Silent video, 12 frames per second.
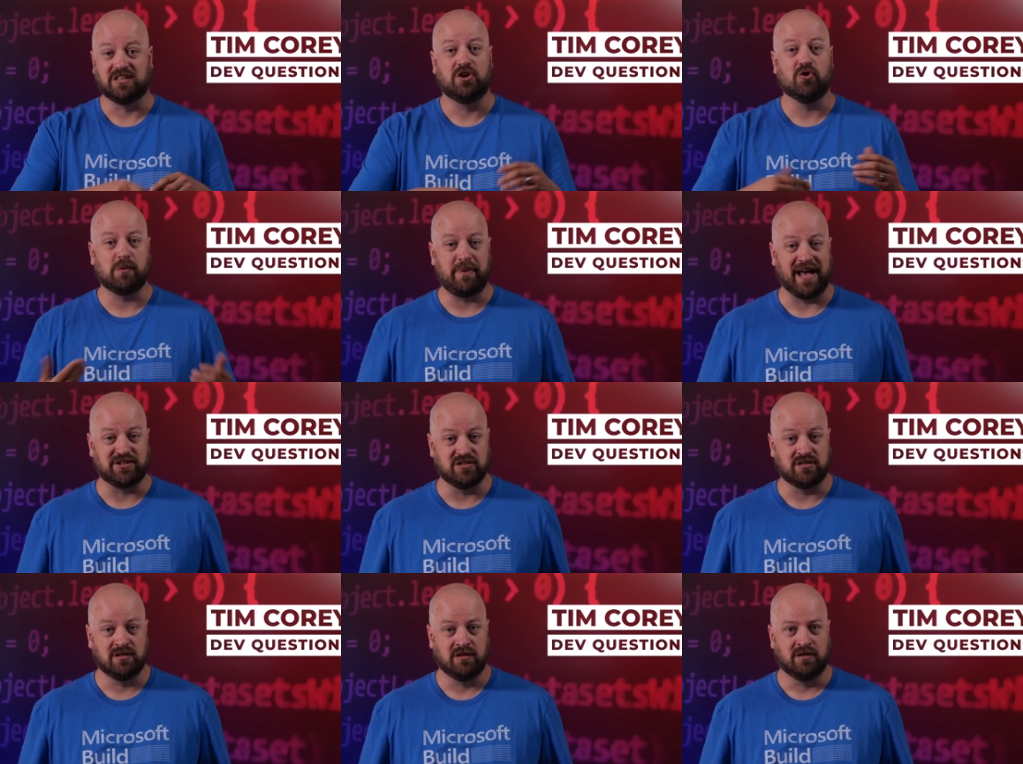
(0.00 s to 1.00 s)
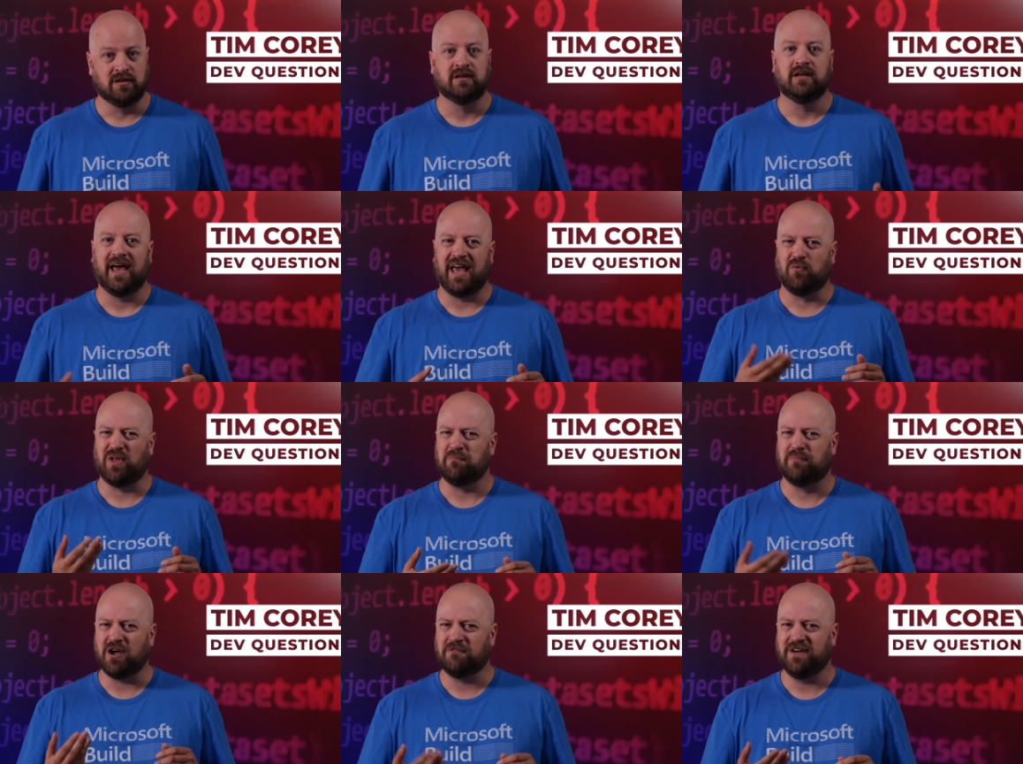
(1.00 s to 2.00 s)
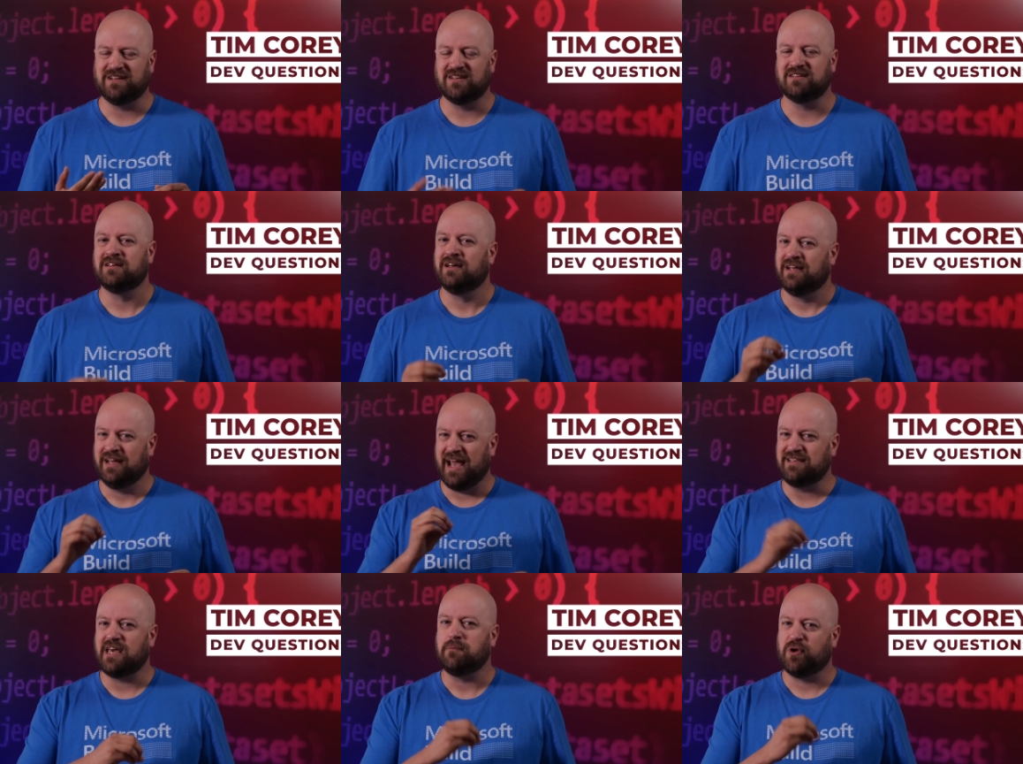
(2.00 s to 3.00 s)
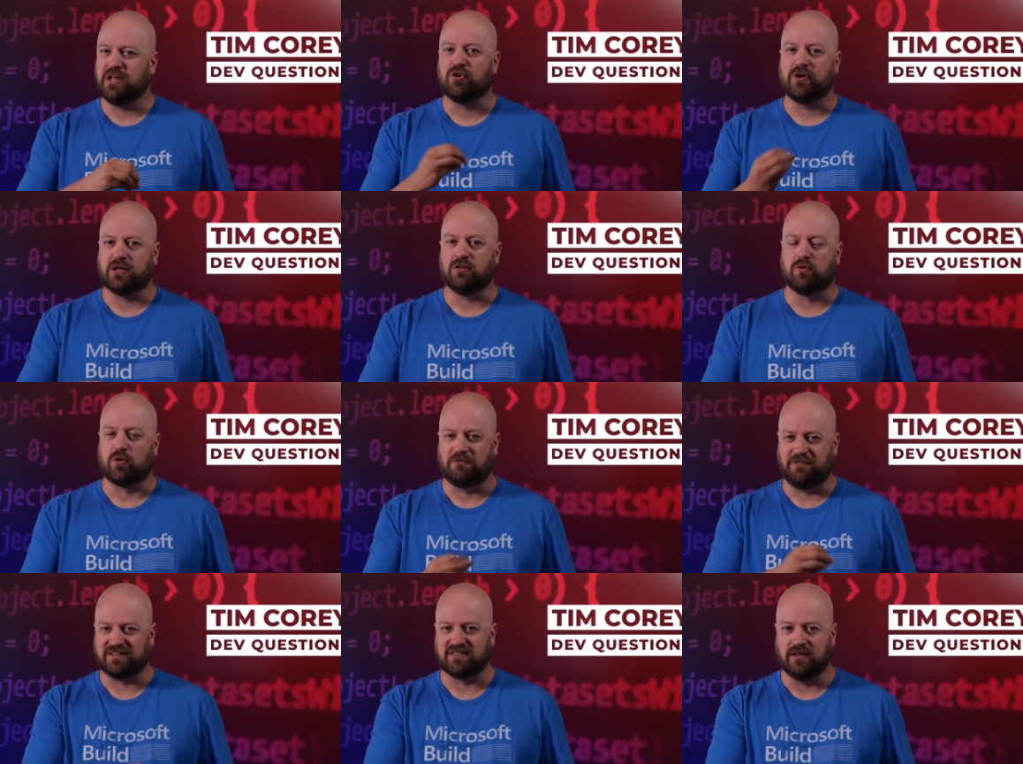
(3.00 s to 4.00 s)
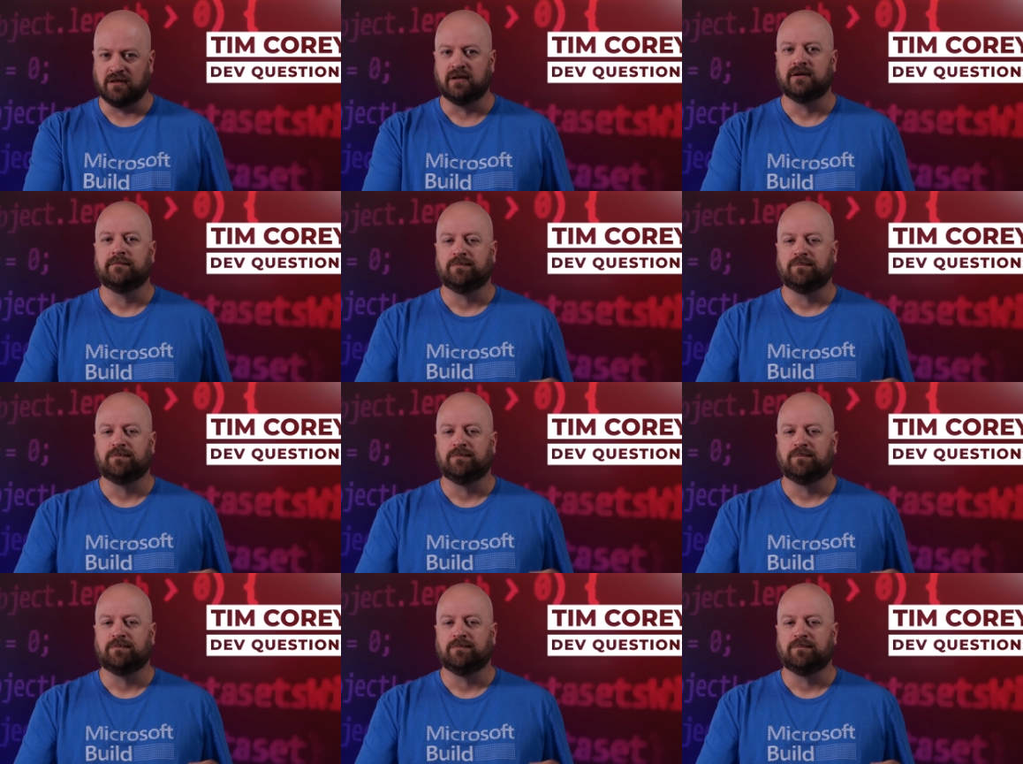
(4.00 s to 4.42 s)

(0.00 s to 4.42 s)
security patches. And really, bug fixes, it's getting pretty critical in order to fix it.